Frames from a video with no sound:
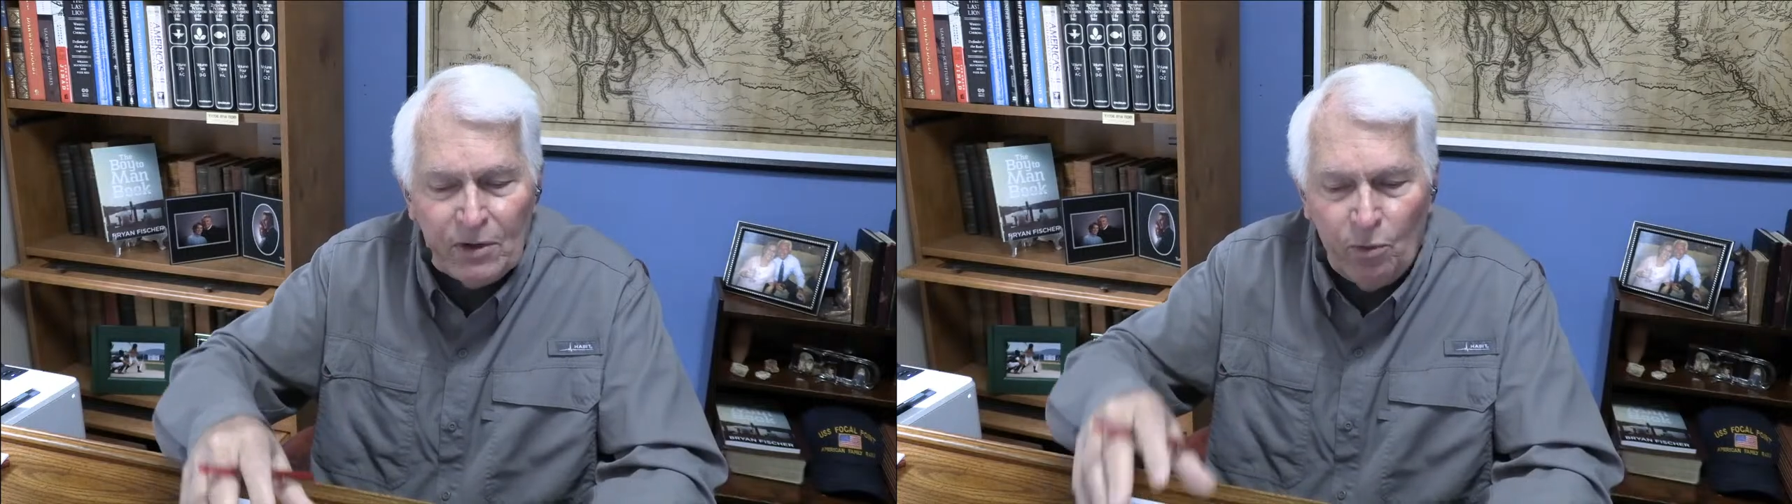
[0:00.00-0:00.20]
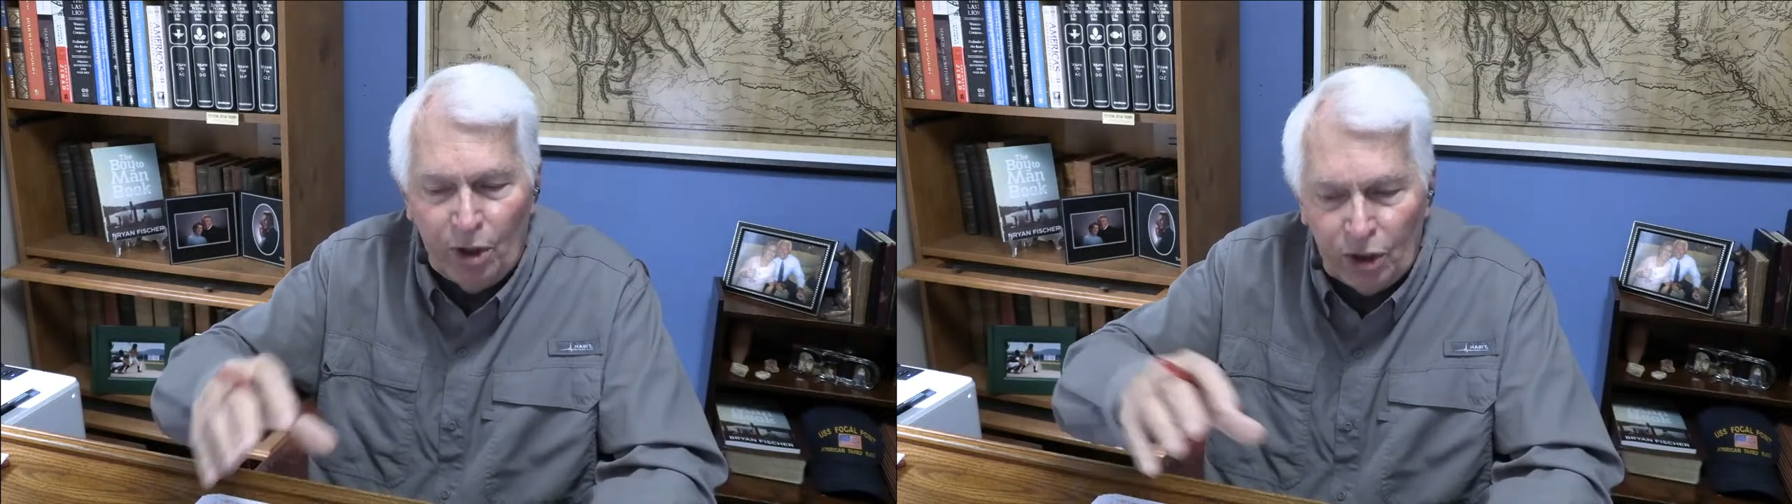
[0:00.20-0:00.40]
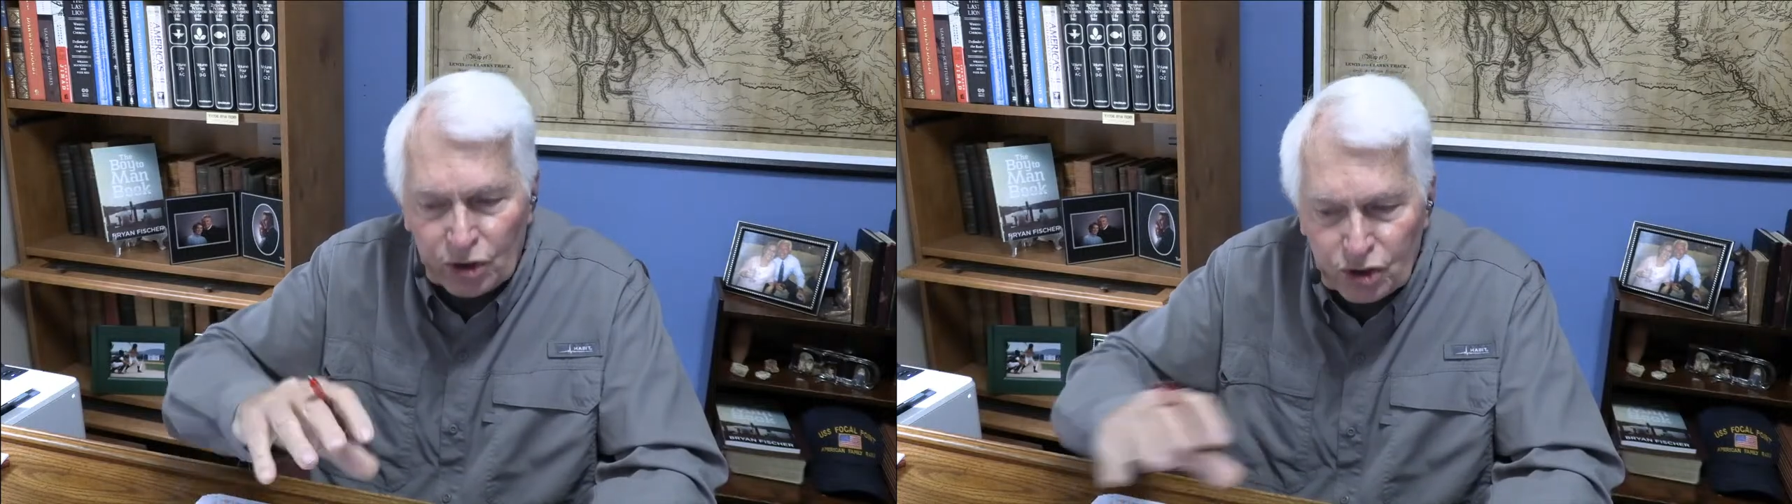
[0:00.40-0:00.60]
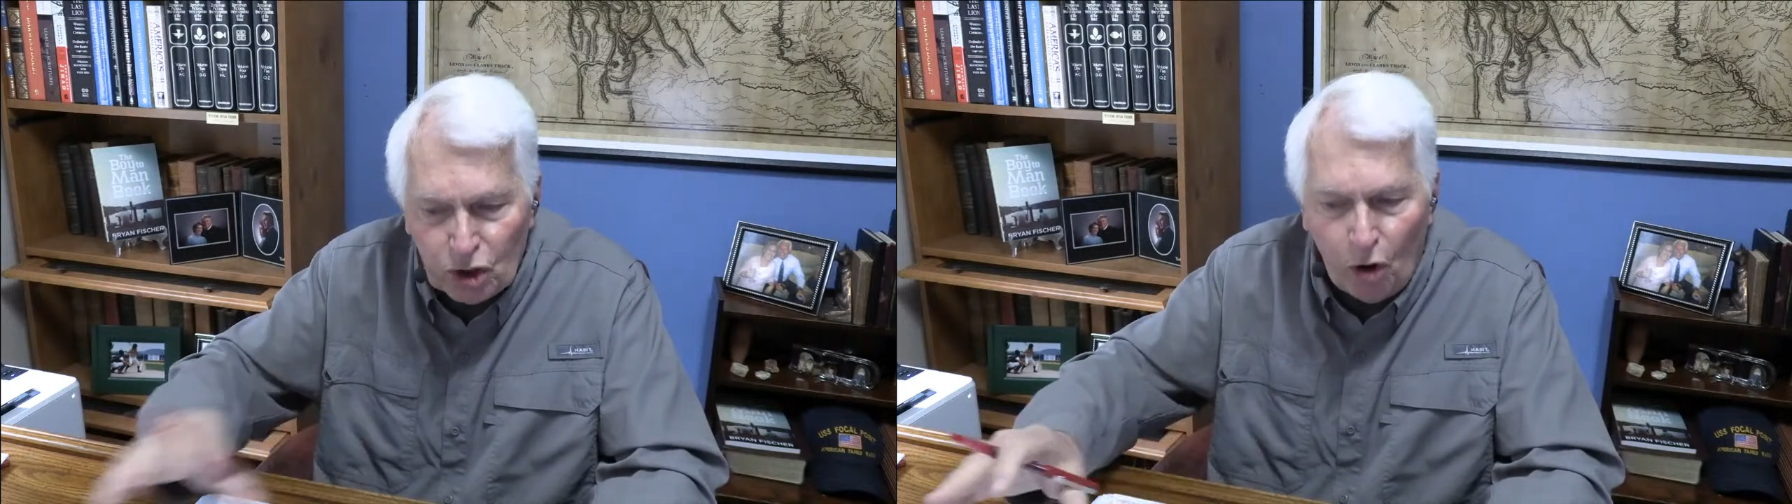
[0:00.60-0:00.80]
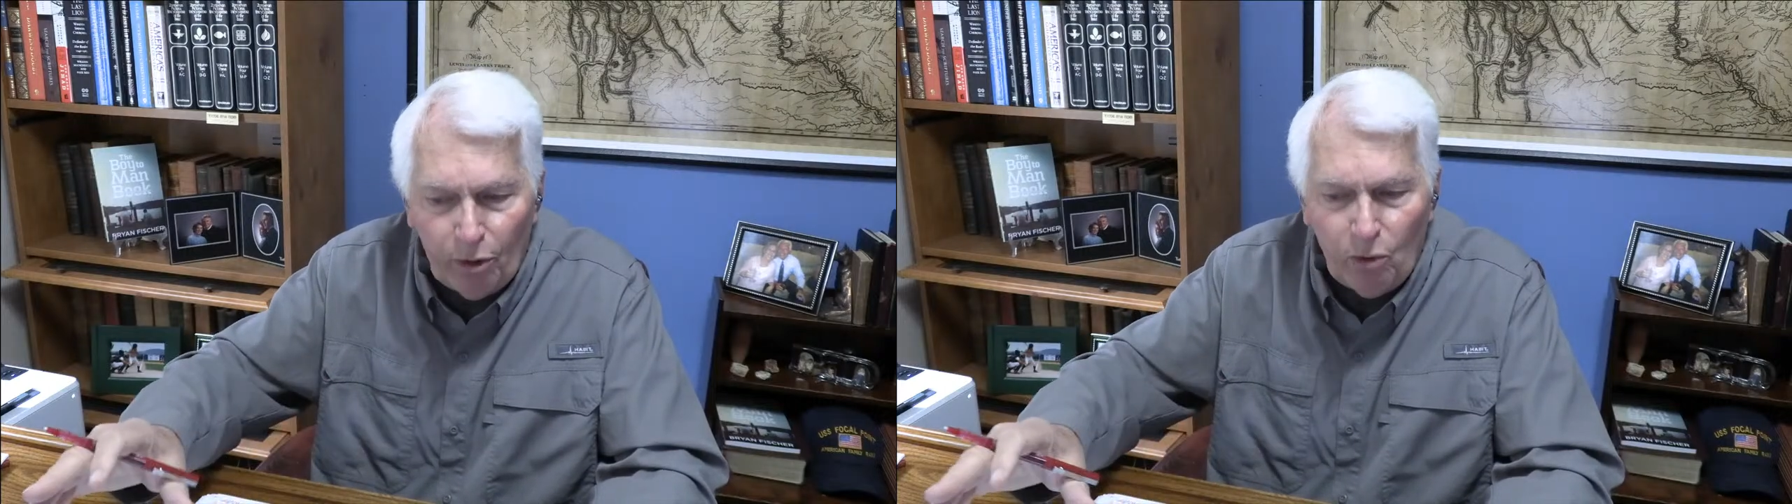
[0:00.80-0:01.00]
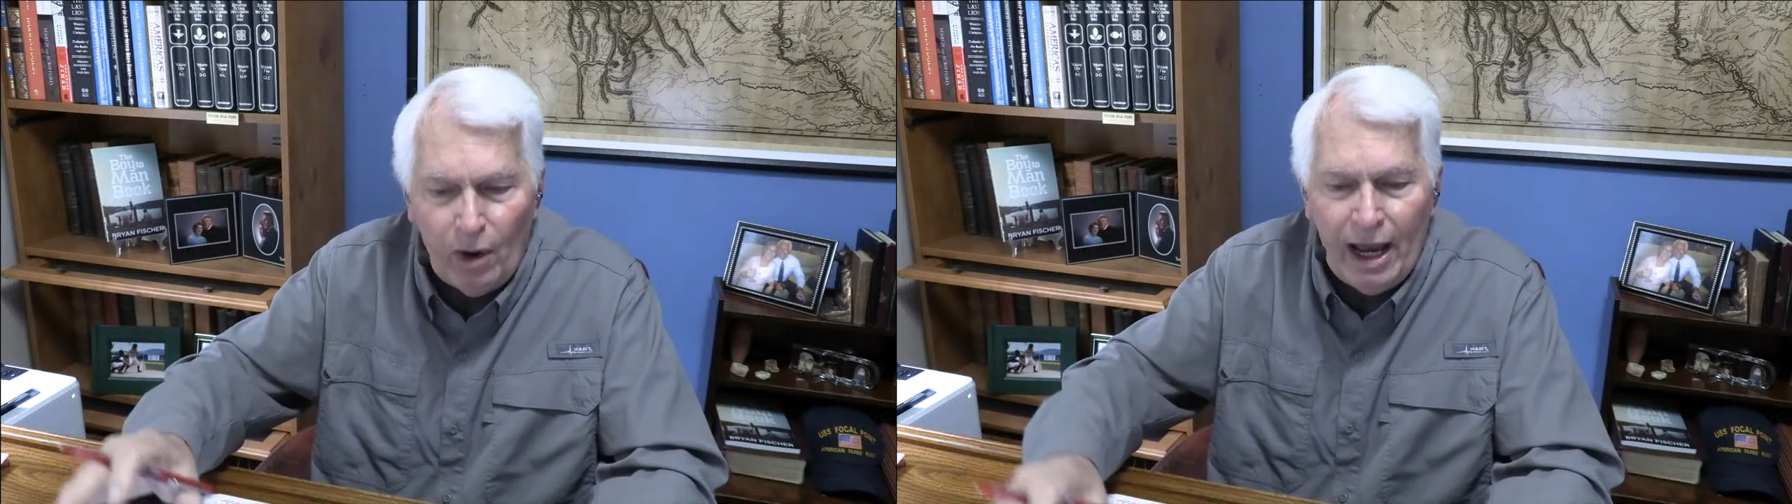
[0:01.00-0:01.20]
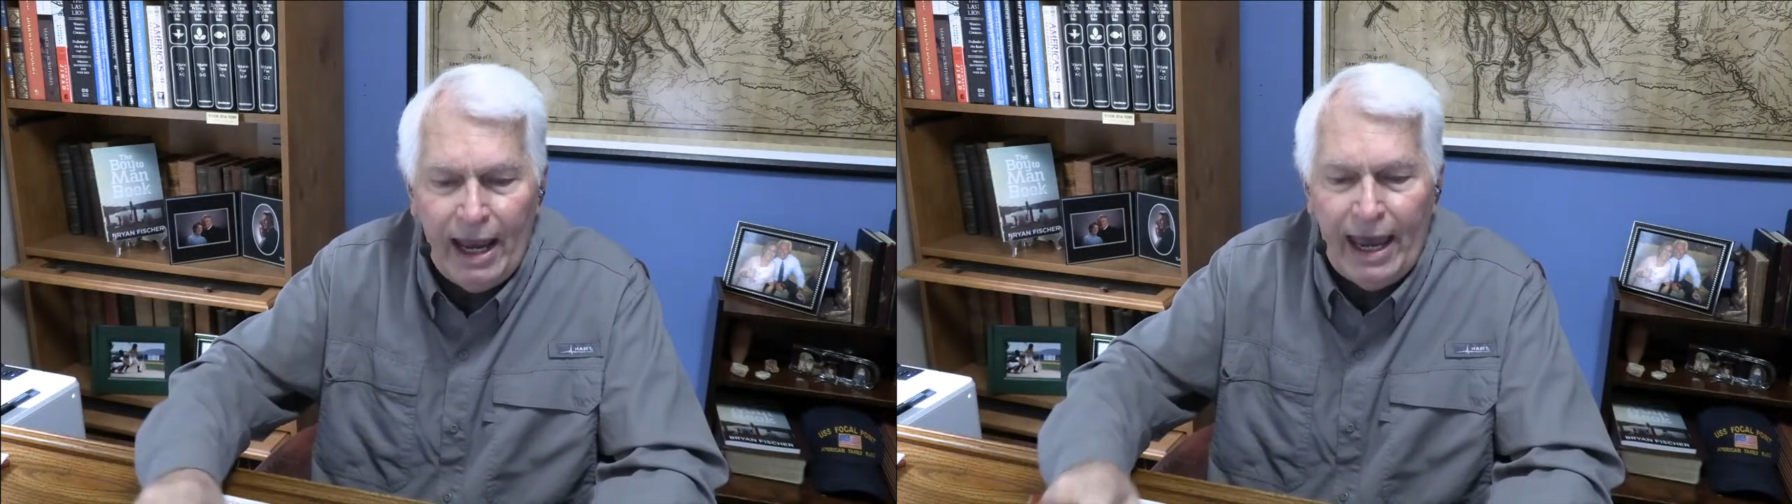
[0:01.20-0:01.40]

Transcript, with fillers: we're going to stow it away,